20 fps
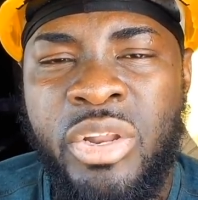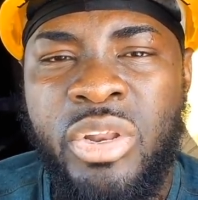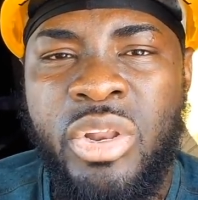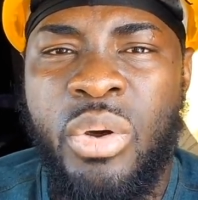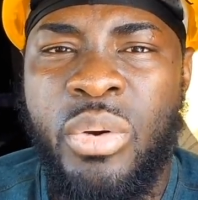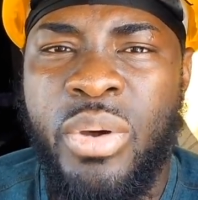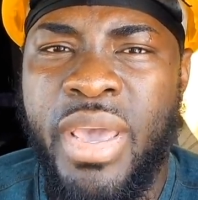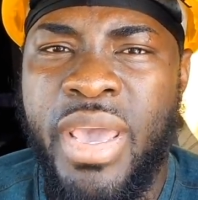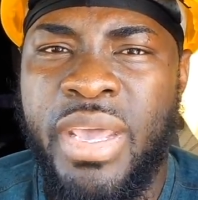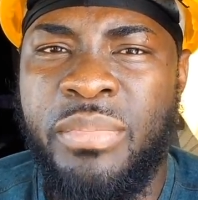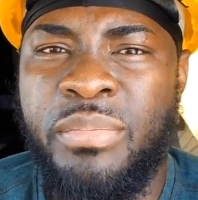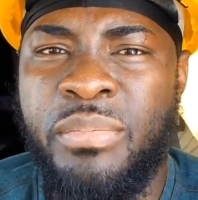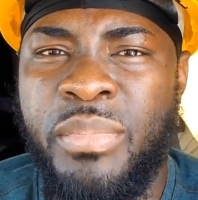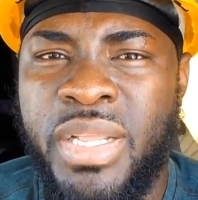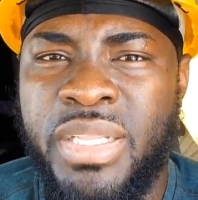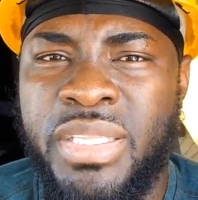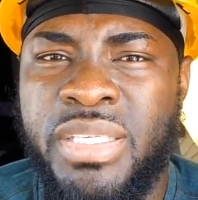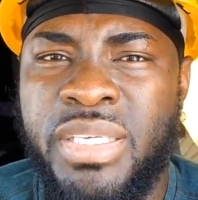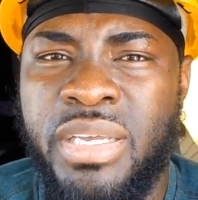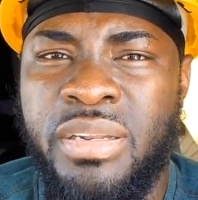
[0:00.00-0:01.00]
Now,
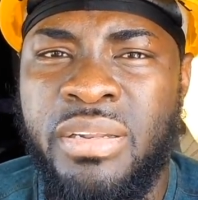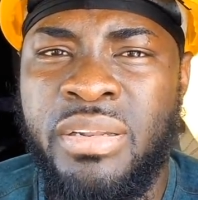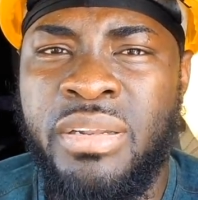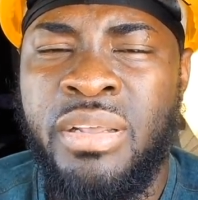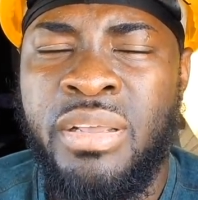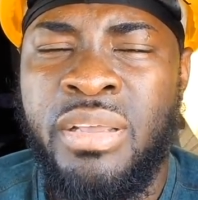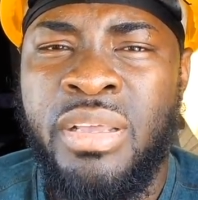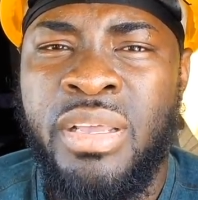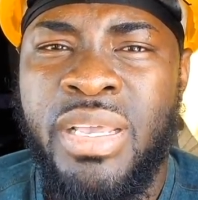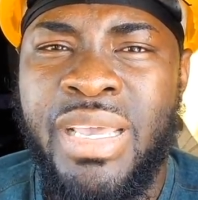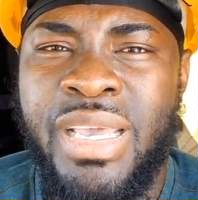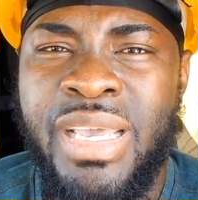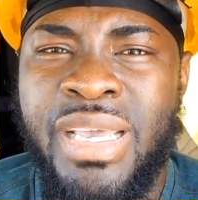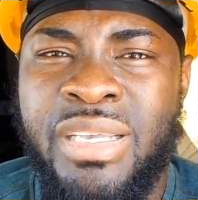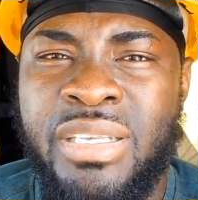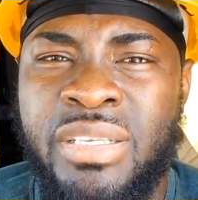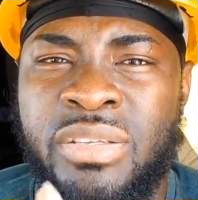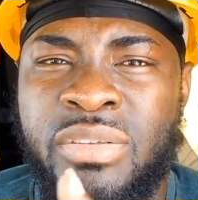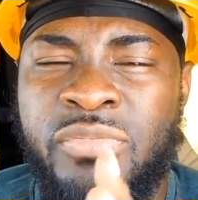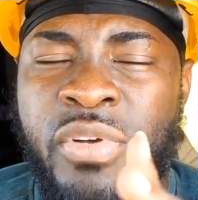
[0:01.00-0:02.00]
Edmonton
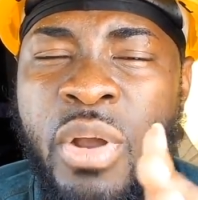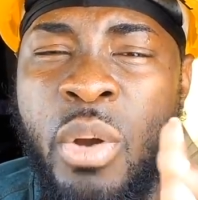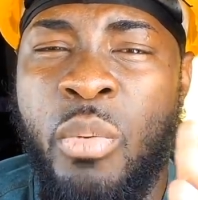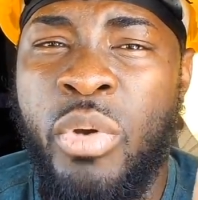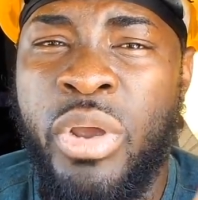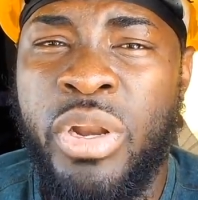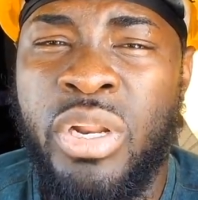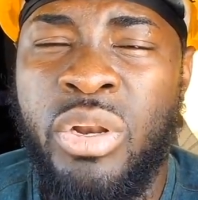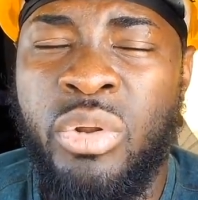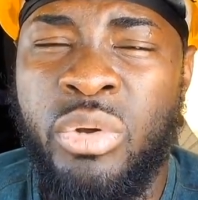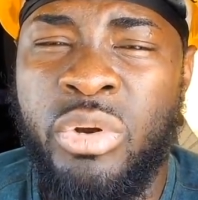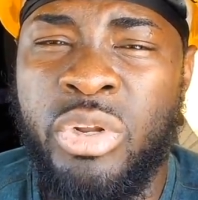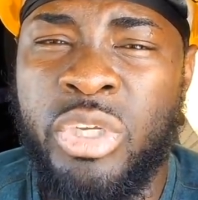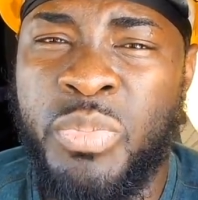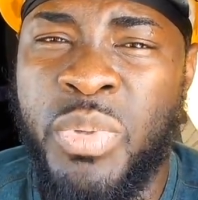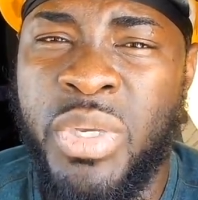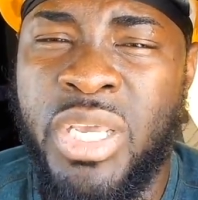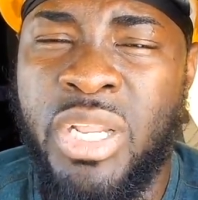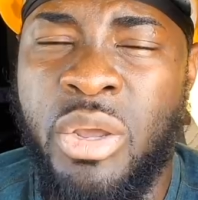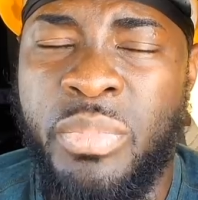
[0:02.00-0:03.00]
is from where the load
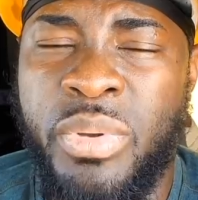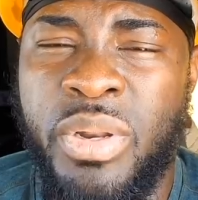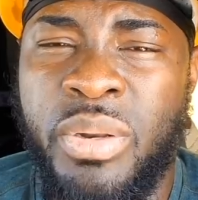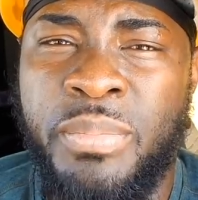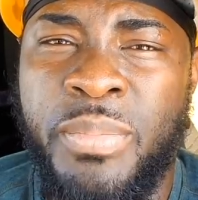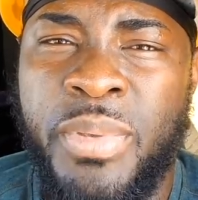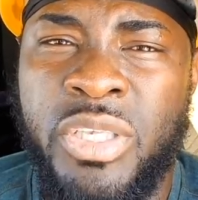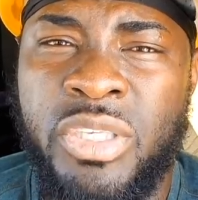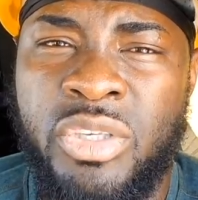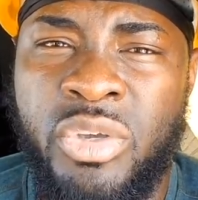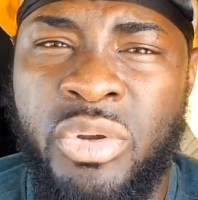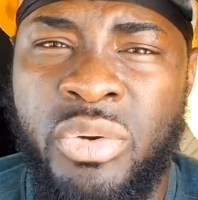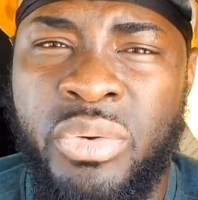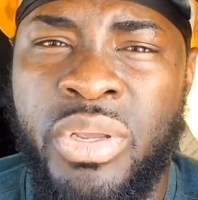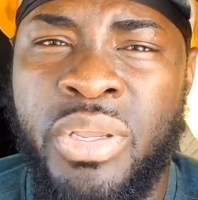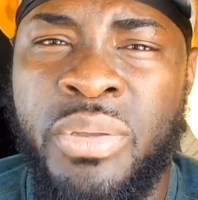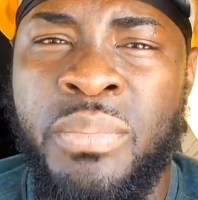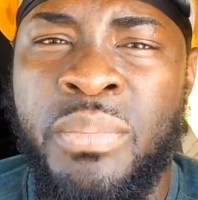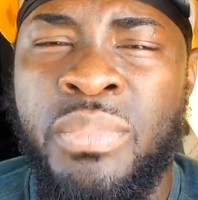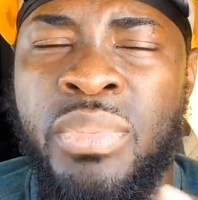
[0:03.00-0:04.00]
was picking up in
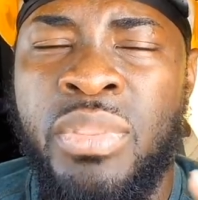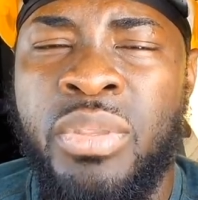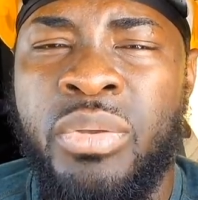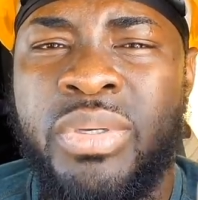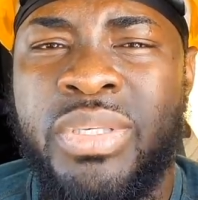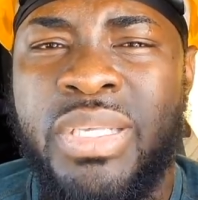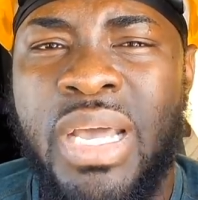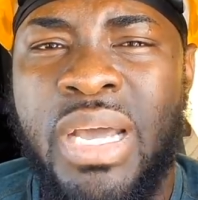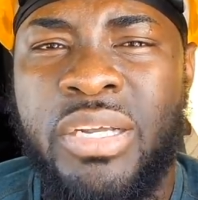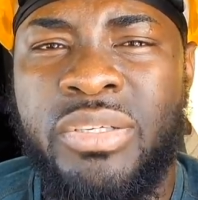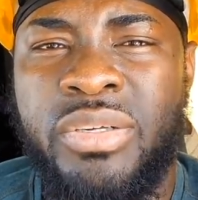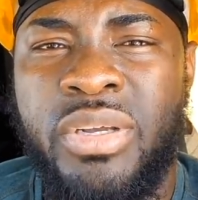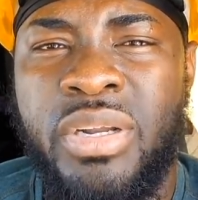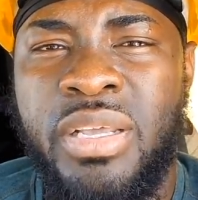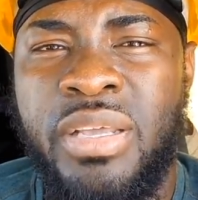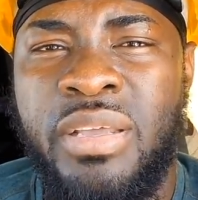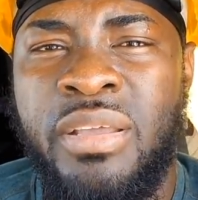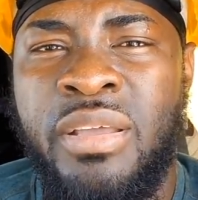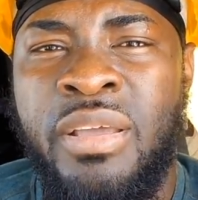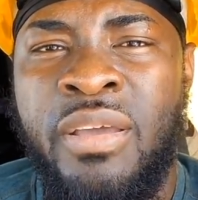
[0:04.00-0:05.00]
Missouri was
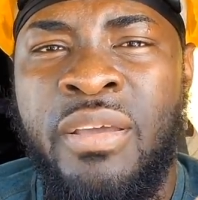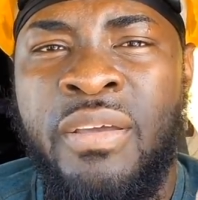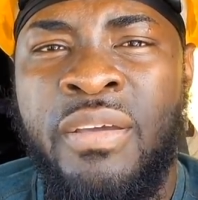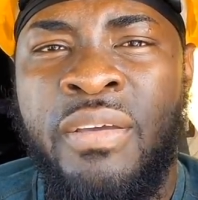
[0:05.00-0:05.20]
actually